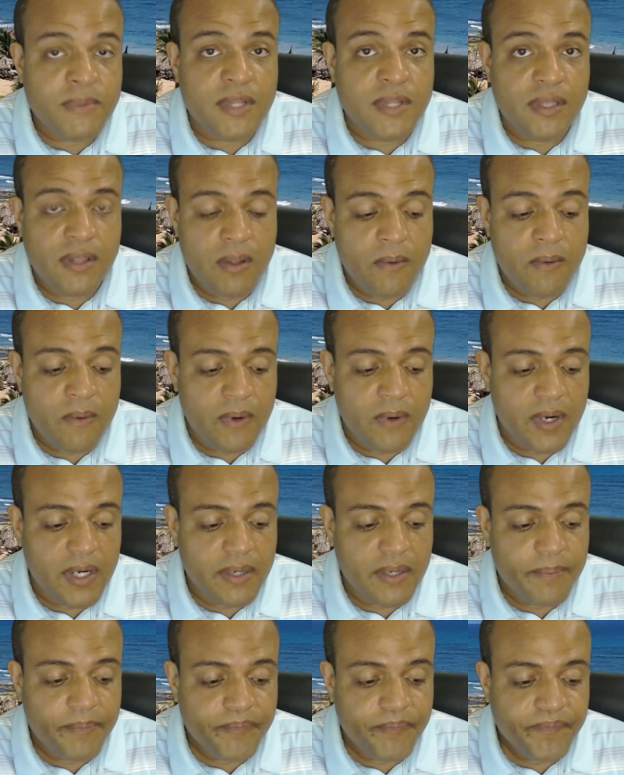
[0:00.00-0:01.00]

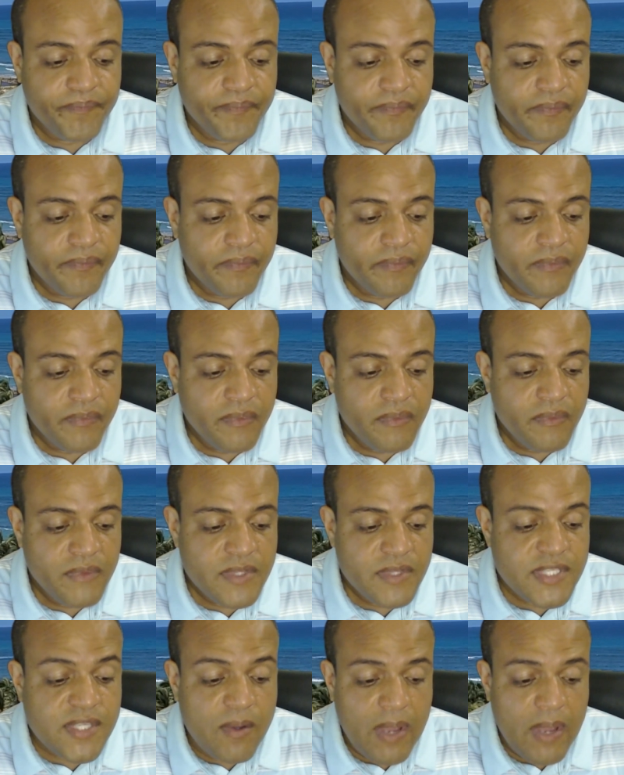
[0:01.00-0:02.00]
Lord.
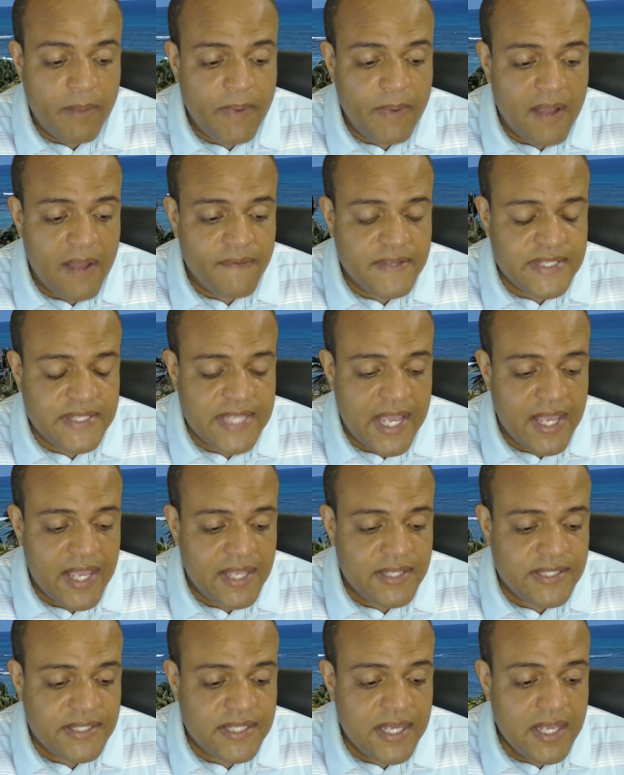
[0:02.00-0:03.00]
So I
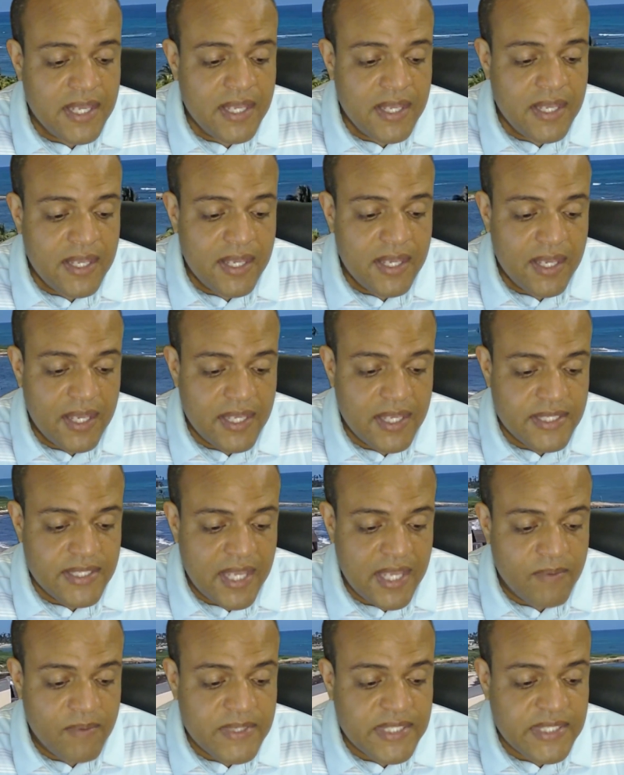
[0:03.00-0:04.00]
prophesied as
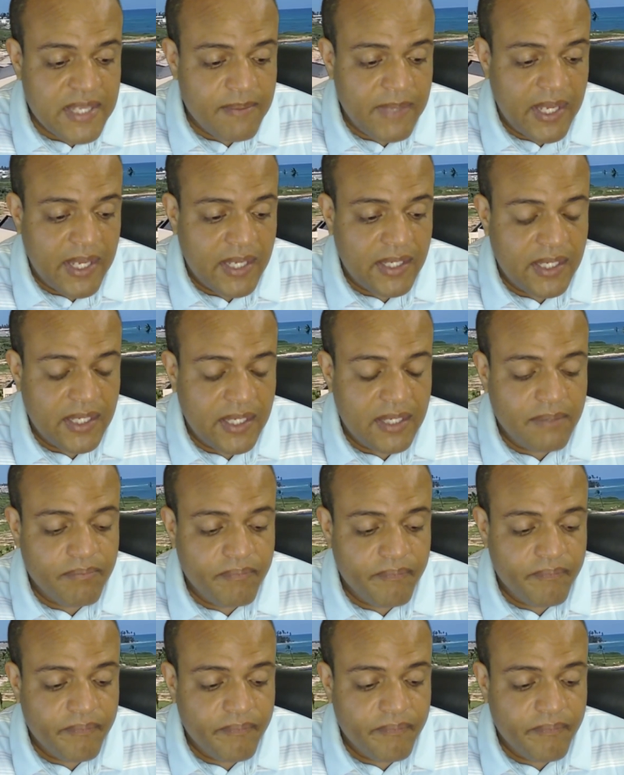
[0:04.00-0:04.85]
I was commanded,